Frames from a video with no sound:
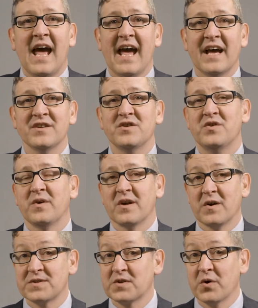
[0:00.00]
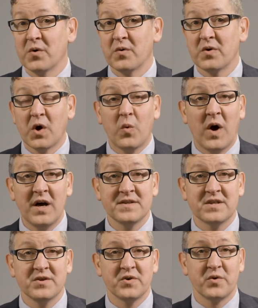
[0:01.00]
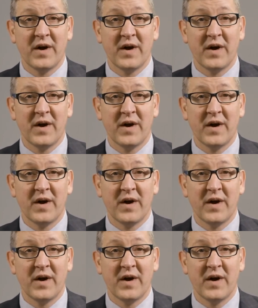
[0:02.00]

and you can also go on to do